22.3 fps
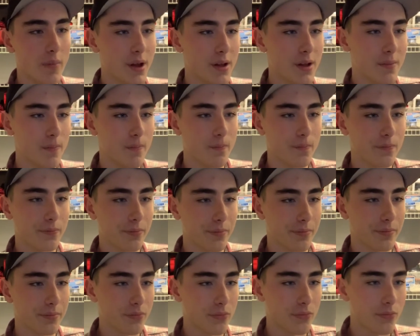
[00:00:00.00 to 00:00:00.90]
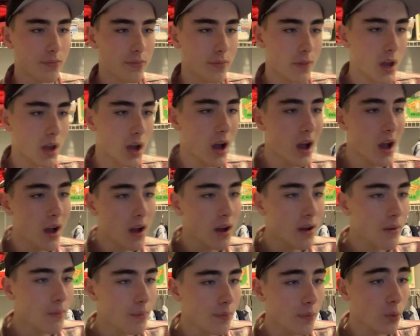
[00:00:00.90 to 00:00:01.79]
but
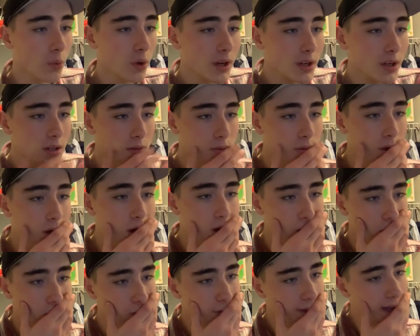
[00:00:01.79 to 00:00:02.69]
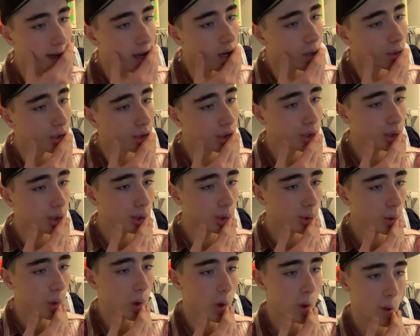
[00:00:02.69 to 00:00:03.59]
um, we're gonna go down
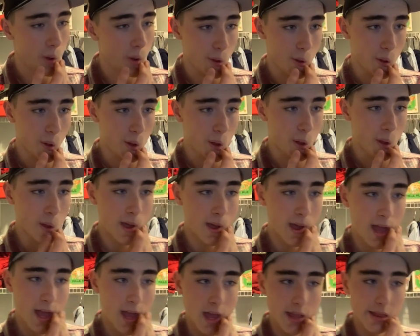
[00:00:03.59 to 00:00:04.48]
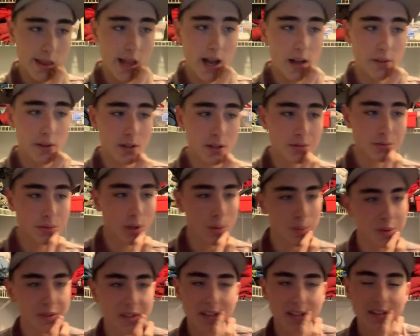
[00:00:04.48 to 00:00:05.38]
to now. They're they're
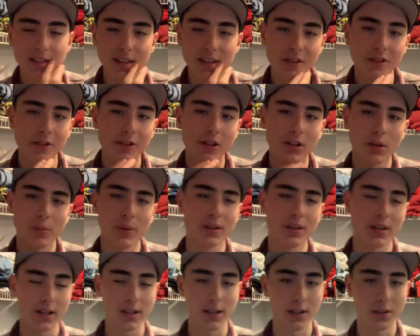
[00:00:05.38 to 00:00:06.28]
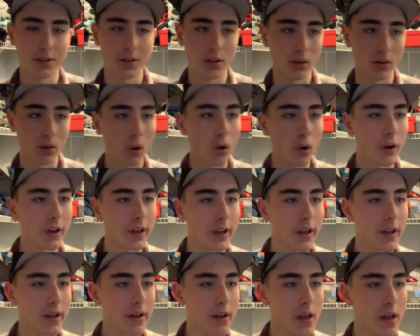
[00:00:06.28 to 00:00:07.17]
predicting this is gonna be like a
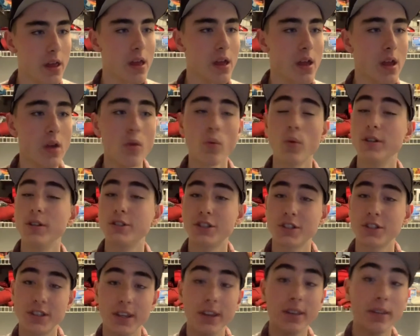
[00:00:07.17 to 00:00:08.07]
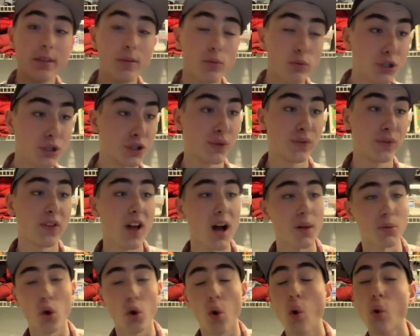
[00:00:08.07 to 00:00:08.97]
DeLorean, which the which
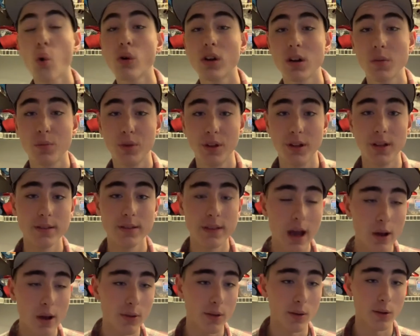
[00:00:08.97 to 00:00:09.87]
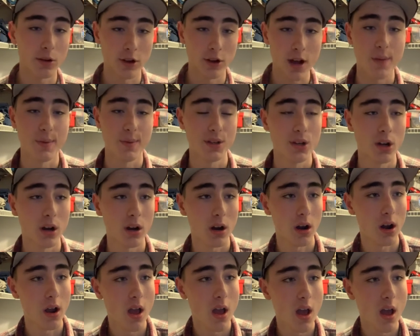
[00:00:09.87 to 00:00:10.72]
flopped horribly. That was a crappy car.